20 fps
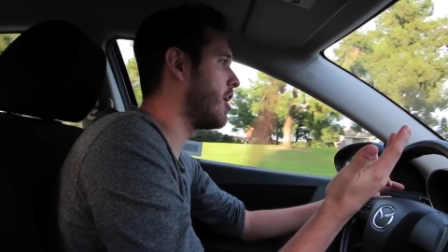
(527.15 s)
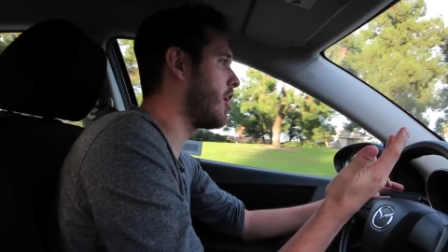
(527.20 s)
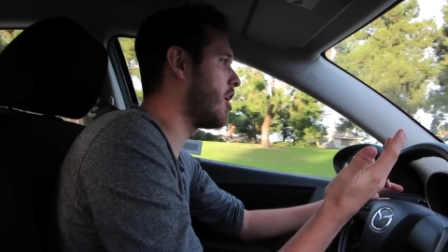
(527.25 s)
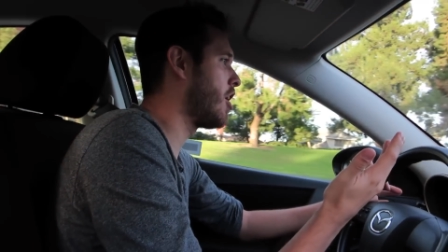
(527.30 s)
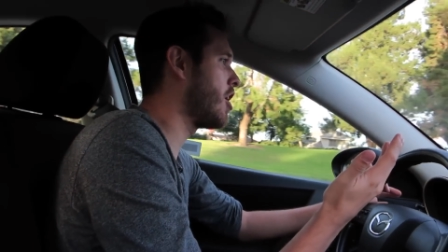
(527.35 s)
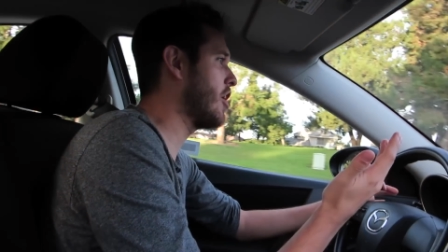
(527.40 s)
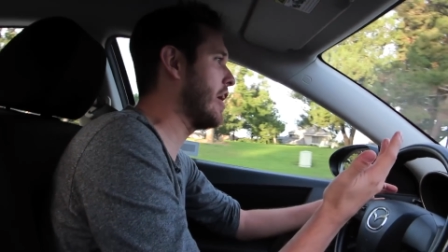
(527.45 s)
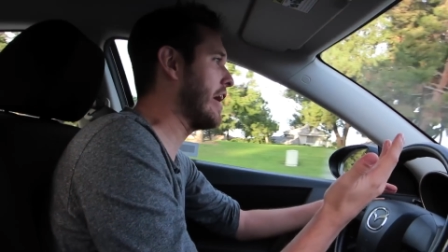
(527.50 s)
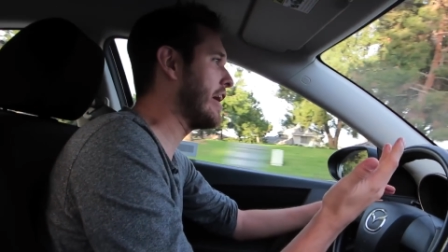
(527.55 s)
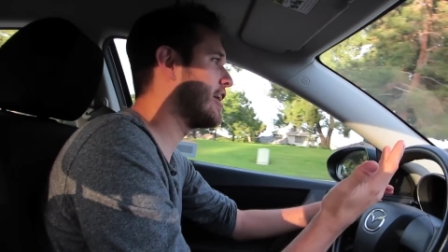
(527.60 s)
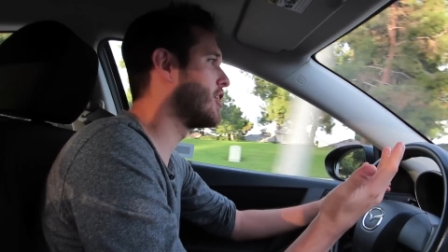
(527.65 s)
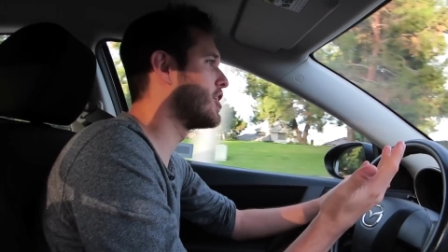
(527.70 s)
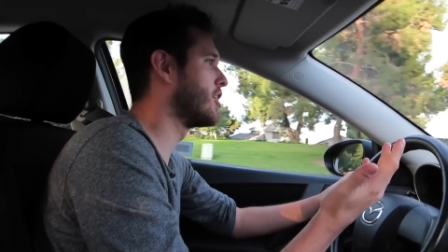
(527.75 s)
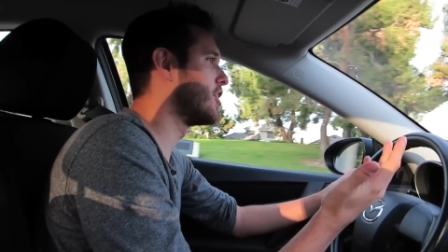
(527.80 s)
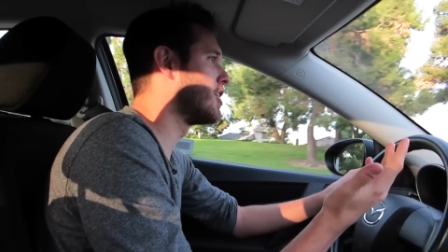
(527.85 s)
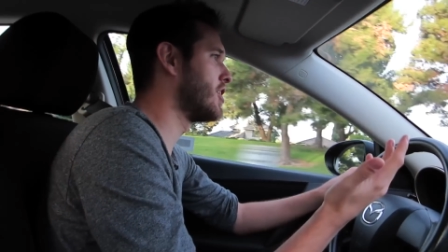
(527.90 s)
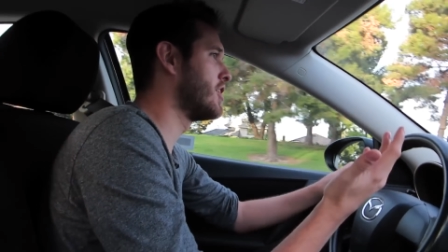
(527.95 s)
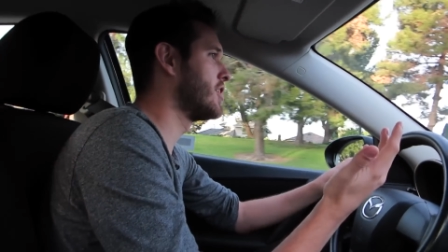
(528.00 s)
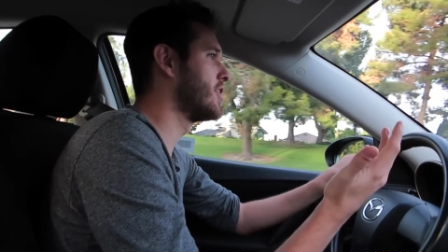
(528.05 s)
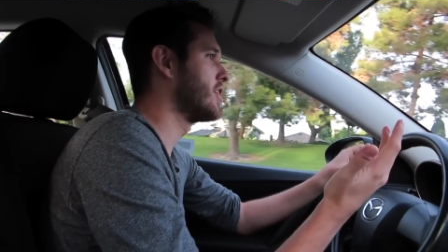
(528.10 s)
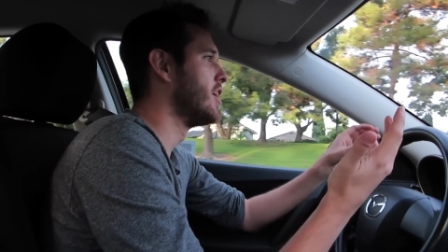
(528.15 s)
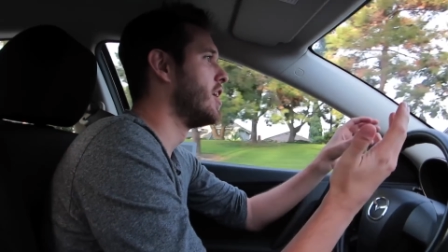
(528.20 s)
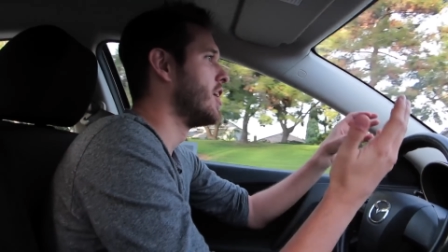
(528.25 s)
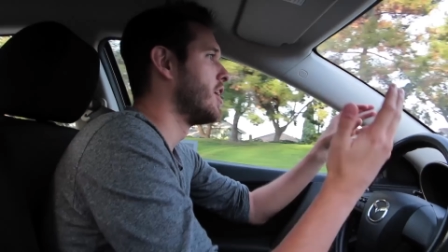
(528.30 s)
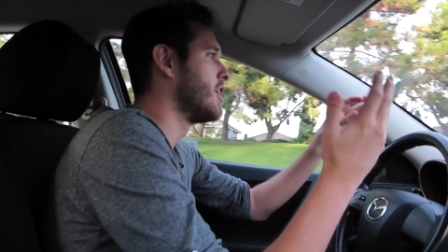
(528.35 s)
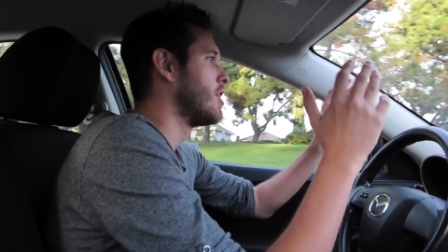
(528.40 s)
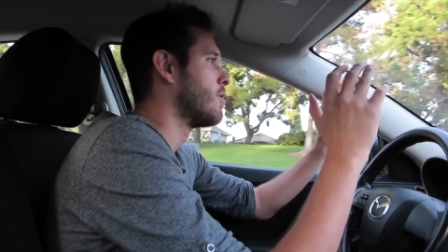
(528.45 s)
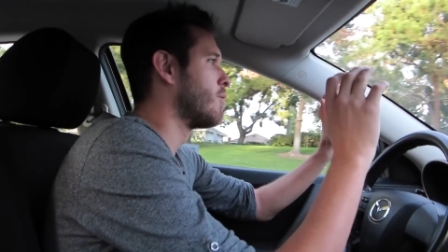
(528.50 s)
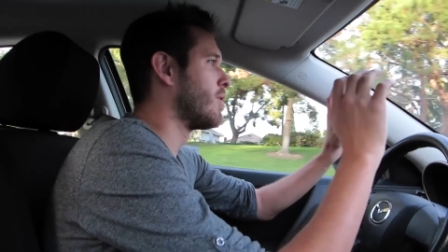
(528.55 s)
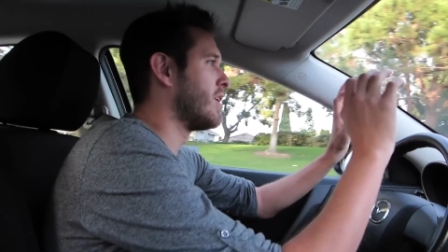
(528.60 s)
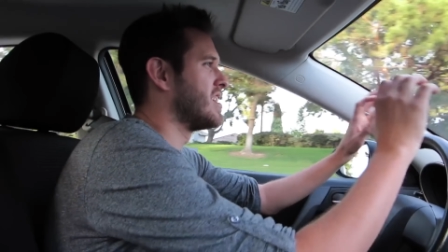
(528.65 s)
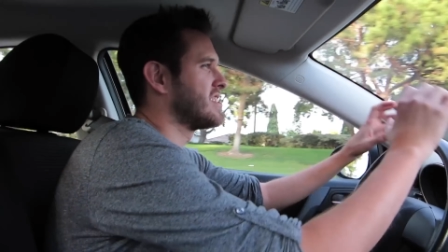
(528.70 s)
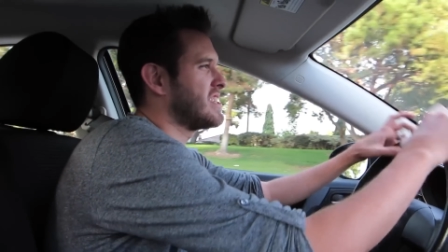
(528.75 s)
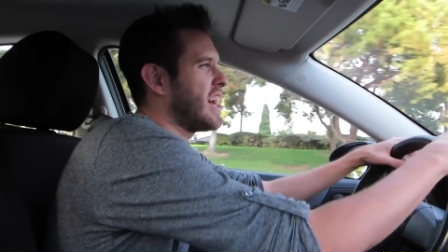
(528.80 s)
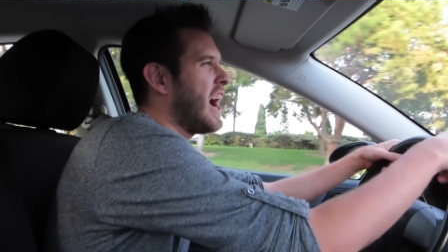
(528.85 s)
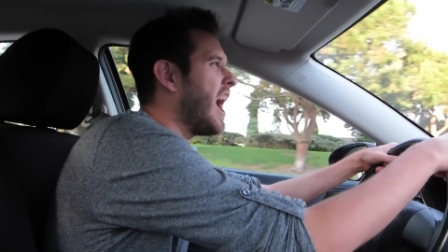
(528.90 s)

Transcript: all I heard was,